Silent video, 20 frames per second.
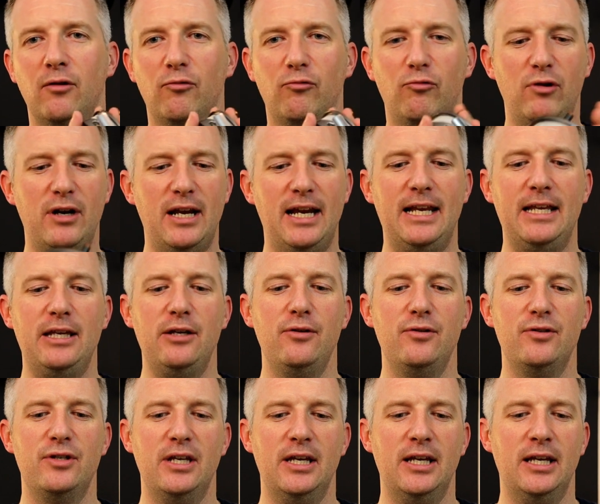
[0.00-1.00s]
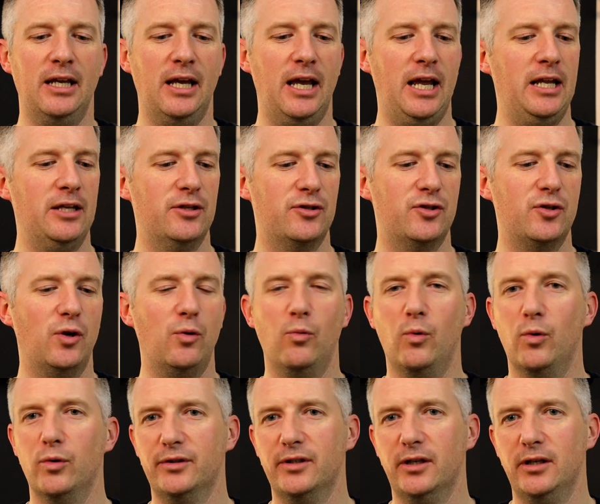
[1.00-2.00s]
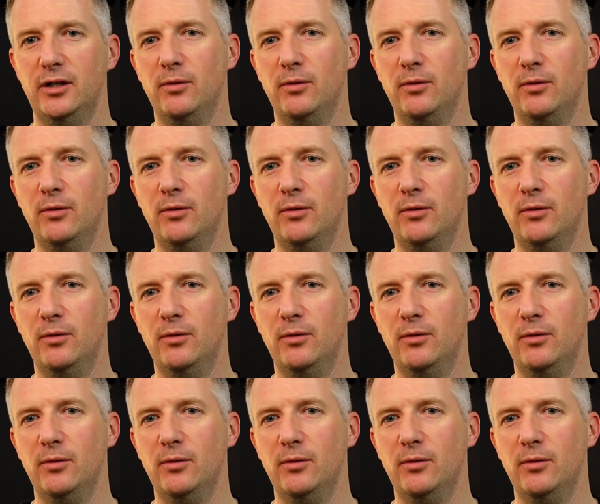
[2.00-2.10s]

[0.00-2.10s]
really using in saltwater.